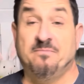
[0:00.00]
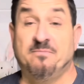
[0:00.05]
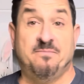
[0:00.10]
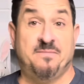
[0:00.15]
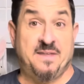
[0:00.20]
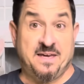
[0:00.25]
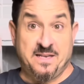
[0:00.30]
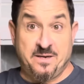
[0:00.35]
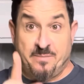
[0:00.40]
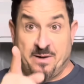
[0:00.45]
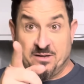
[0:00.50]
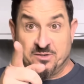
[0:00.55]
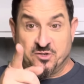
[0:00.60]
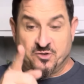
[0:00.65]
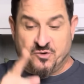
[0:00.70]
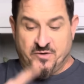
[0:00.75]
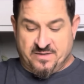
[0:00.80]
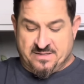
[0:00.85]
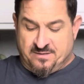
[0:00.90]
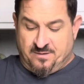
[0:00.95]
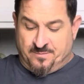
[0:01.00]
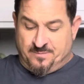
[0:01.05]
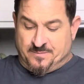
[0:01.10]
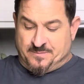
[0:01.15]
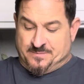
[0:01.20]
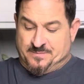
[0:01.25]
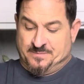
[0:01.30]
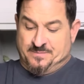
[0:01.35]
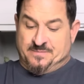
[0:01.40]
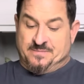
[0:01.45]
Thinking about you, Crystal.
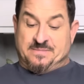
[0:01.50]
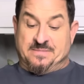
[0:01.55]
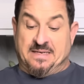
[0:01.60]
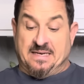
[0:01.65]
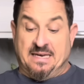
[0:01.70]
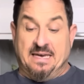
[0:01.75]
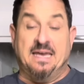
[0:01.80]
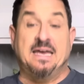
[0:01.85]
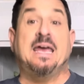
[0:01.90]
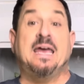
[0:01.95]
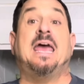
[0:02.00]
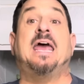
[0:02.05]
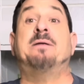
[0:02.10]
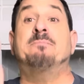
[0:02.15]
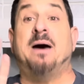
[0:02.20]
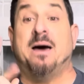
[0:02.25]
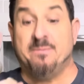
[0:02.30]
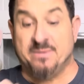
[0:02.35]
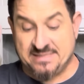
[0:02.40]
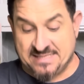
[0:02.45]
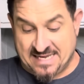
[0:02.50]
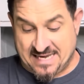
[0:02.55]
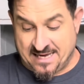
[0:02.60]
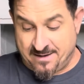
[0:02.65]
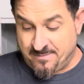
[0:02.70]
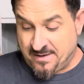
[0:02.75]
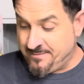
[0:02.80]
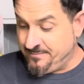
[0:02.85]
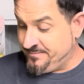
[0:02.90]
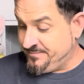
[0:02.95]
And Mama
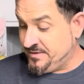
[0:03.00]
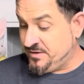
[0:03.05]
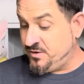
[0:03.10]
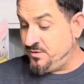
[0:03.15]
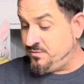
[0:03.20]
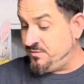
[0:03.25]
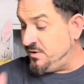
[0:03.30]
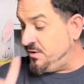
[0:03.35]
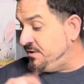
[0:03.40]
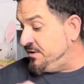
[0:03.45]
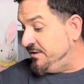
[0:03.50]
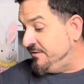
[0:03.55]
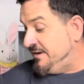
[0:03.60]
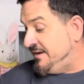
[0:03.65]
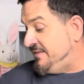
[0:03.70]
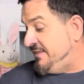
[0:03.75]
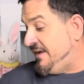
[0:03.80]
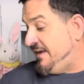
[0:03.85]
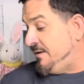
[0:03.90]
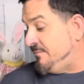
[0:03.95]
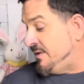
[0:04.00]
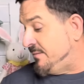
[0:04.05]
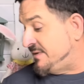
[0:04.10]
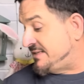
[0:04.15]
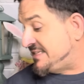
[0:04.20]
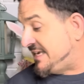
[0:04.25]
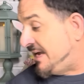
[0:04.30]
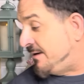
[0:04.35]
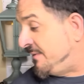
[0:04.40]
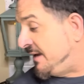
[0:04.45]
Tammy, you know you're in there, Mama
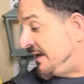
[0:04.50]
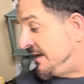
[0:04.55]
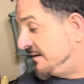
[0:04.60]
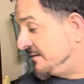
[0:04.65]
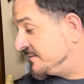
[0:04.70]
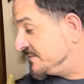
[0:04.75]
Tammy.